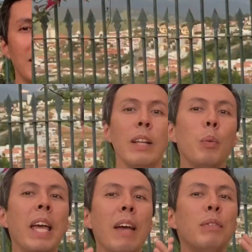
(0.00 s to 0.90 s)
Now that
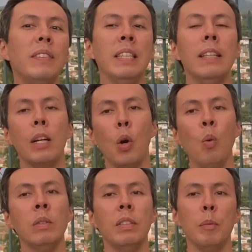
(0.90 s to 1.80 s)
we have seen the
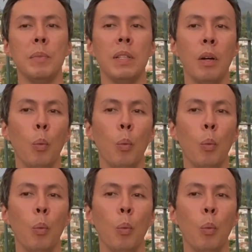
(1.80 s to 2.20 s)
concept,